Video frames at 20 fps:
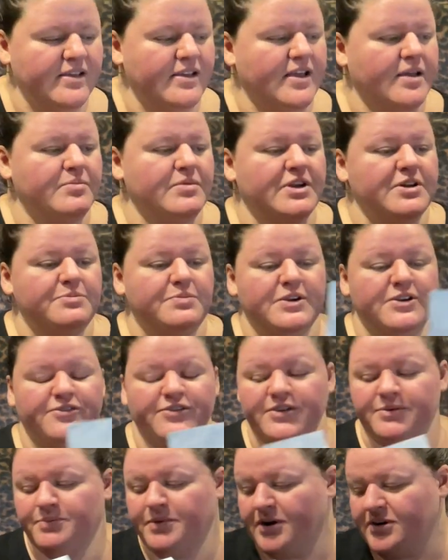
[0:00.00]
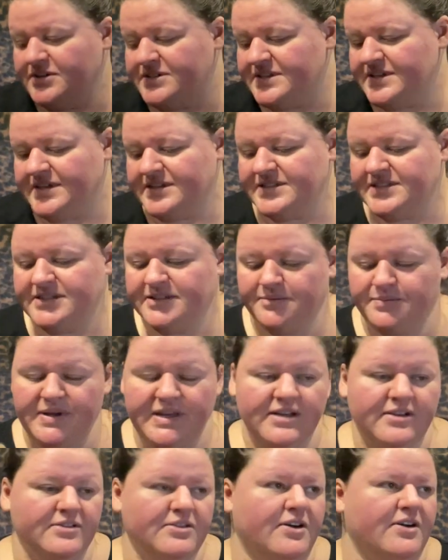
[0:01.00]
I'm not a perfect person. I still
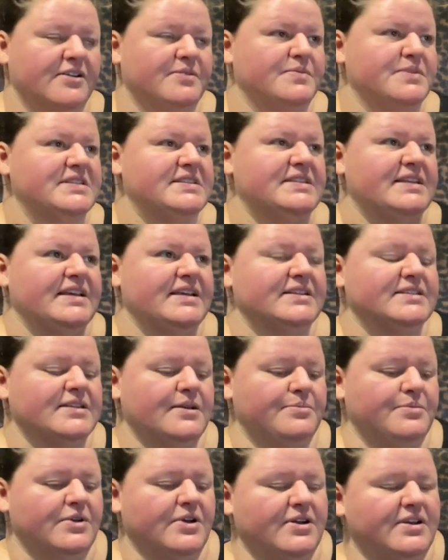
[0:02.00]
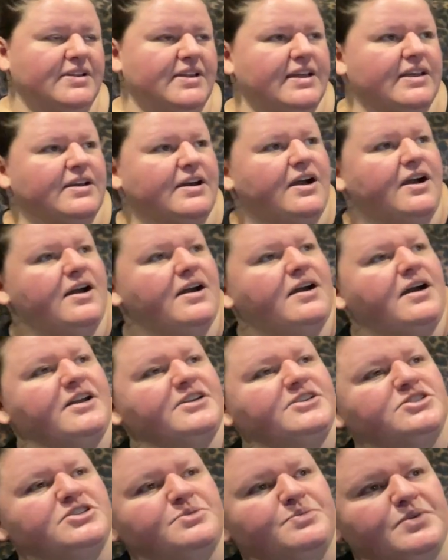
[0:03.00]
make a lot of mistakes. I'm not like
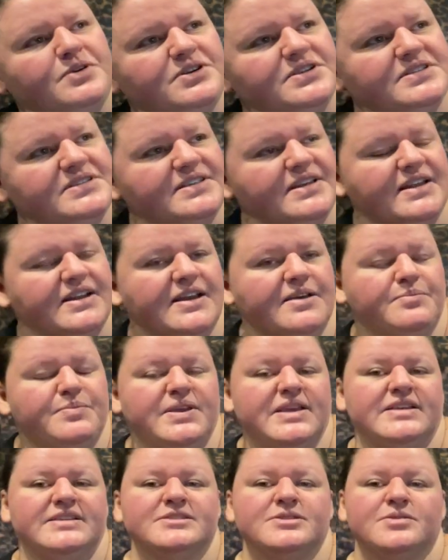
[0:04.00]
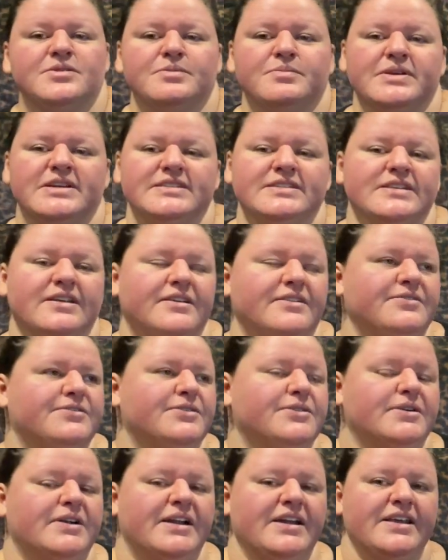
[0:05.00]
100% at peace with myself
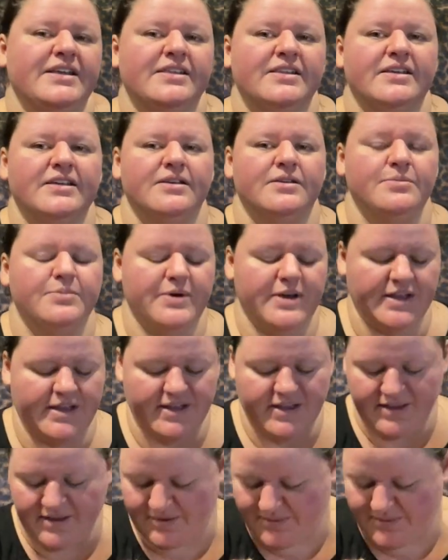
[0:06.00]
or anything, but